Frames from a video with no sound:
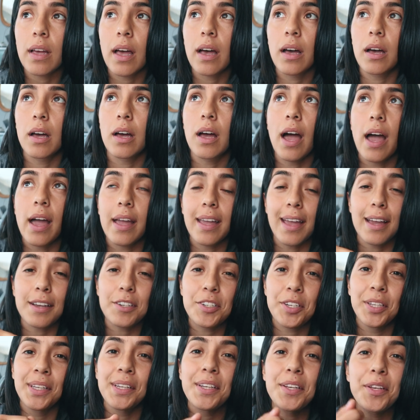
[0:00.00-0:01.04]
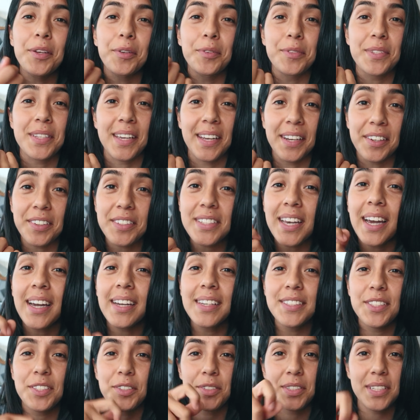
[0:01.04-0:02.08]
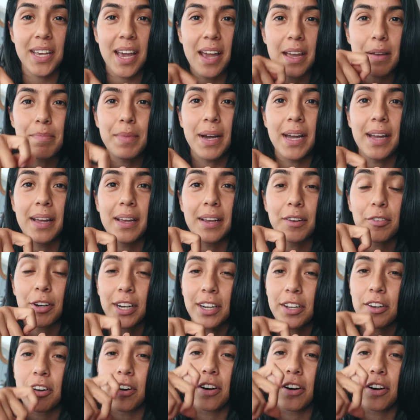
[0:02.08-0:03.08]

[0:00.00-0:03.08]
I actually use a hair tie to tie my credit